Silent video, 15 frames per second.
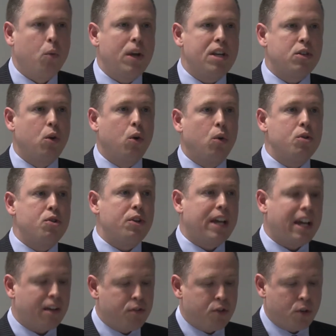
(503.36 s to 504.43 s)
which court should
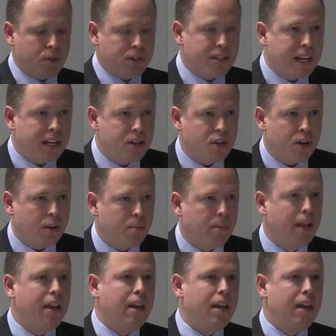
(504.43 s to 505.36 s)
have jurisdiction.